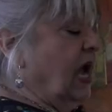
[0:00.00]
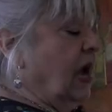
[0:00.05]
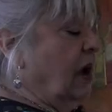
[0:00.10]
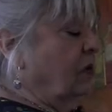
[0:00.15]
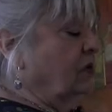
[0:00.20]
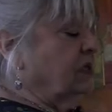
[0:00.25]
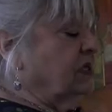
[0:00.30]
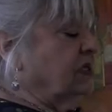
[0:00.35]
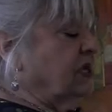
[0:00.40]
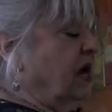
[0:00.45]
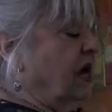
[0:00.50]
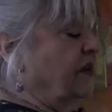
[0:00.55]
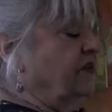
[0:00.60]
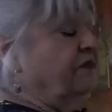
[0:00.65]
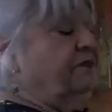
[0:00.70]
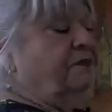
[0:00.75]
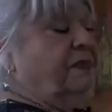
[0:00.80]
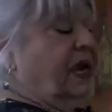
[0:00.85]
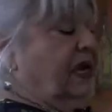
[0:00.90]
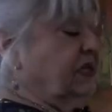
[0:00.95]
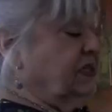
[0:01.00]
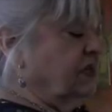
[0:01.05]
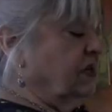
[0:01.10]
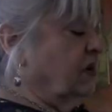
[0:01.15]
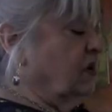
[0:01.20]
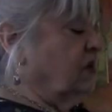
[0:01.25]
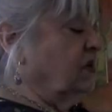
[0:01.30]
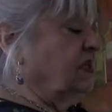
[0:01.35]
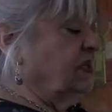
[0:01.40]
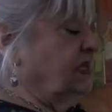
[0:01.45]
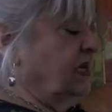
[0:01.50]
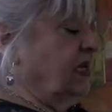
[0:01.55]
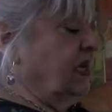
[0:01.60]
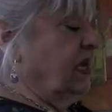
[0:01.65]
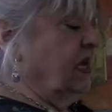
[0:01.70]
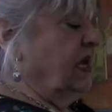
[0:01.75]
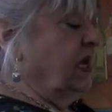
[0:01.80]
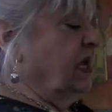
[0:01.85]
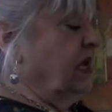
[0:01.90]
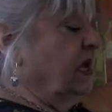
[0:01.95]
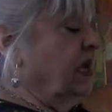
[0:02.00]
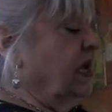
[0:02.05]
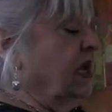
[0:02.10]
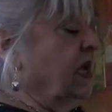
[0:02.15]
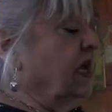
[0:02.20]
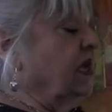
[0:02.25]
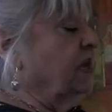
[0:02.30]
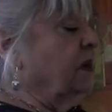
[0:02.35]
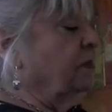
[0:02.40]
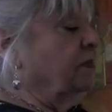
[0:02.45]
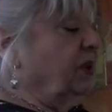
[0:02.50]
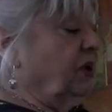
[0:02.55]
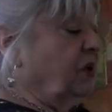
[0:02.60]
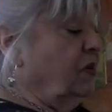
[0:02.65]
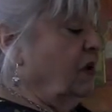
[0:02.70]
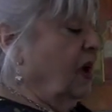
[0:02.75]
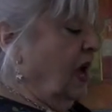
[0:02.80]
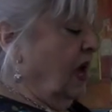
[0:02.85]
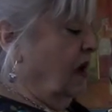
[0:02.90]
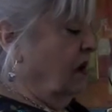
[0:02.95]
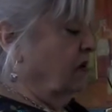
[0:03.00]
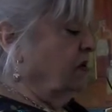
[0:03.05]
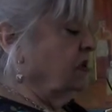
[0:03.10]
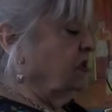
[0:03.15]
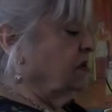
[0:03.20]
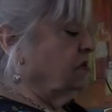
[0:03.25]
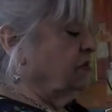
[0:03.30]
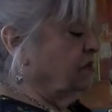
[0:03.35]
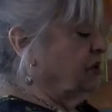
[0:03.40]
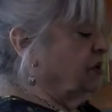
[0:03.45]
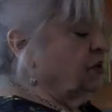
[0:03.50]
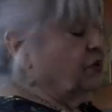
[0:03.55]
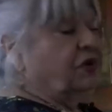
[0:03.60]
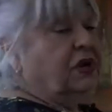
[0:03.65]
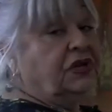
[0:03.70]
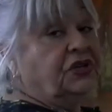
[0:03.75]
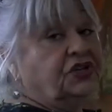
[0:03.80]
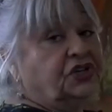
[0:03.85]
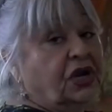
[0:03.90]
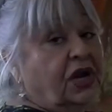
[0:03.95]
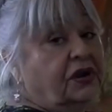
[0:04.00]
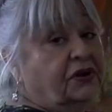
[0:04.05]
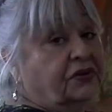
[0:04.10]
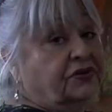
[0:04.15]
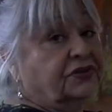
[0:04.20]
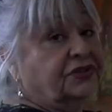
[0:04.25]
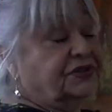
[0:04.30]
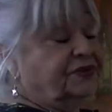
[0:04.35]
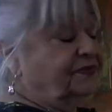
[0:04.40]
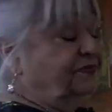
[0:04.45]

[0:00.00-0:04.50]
outside of Mexico City in a blue house with green shutters.